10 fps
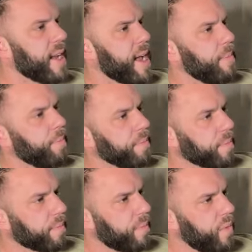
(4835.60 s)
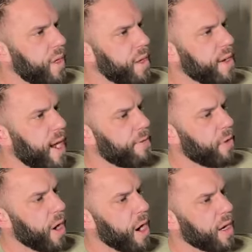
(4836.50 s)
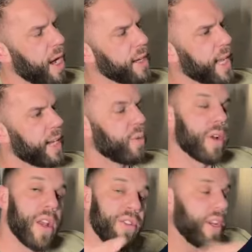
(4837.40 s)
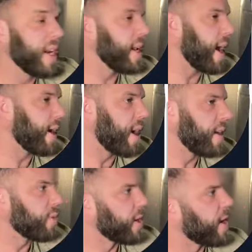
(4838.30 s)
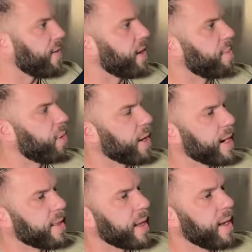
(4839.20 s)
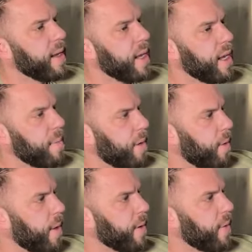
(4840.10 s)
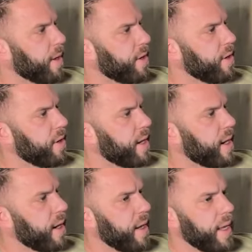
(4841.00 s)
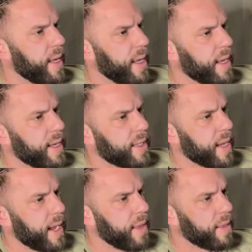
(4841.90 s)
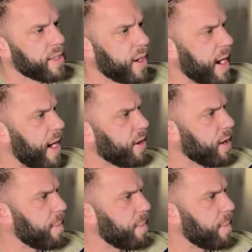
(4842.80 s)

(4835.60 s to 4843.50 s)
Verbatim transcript: yet. Now for our contact, we're not using any icons. We don't have to import anything. But what we want to do here is uh, this is our outer